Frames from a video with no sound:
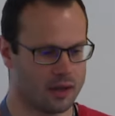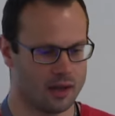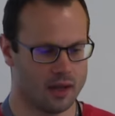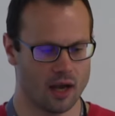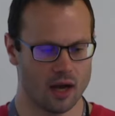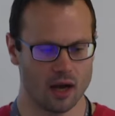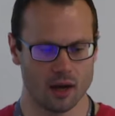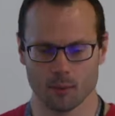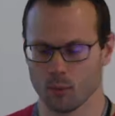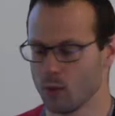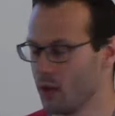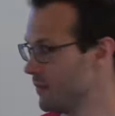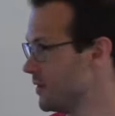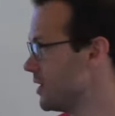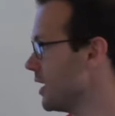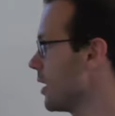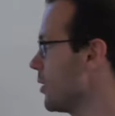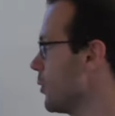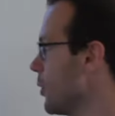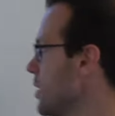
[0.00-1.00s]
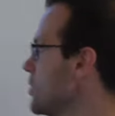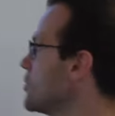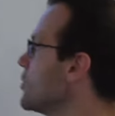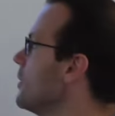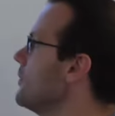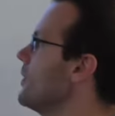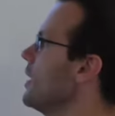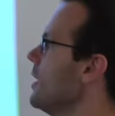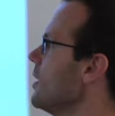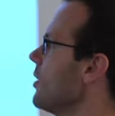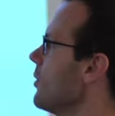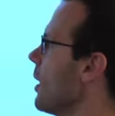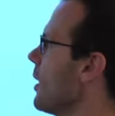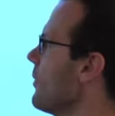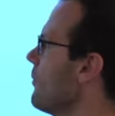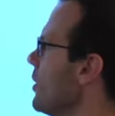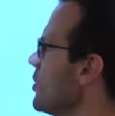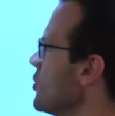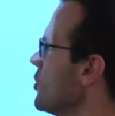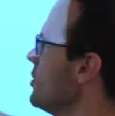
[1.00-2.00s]
Um, we have a declaration of the indirect
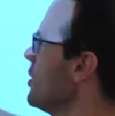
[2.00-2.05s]
function